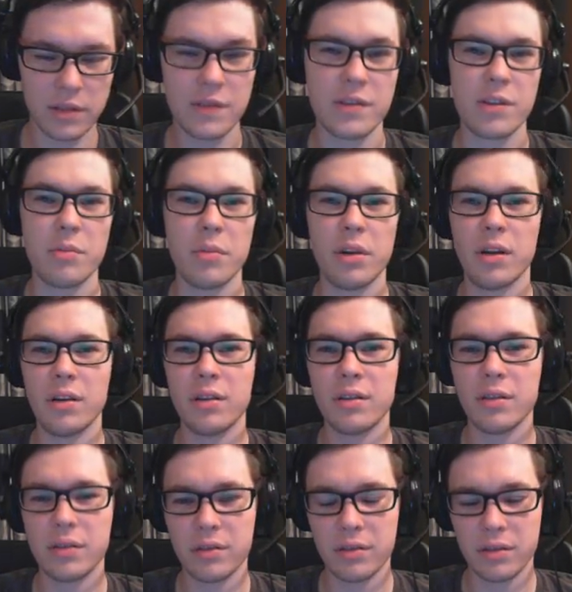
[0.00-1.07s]

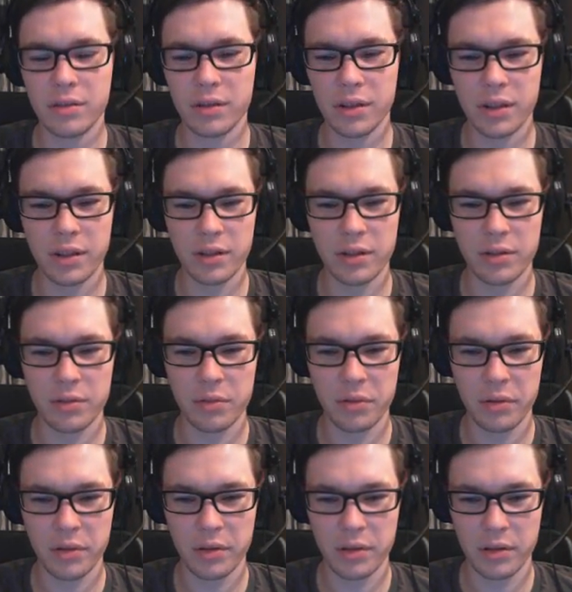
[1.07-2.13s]
similar. I don't know.
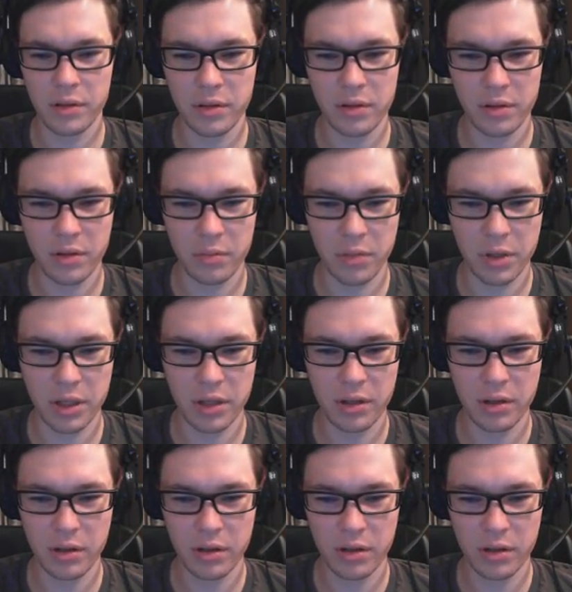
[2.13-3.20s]
I mean,